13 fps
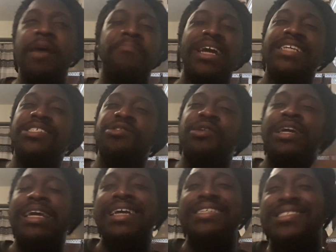making sure
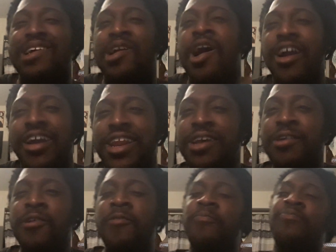he hits the
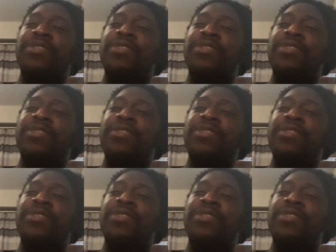cardio.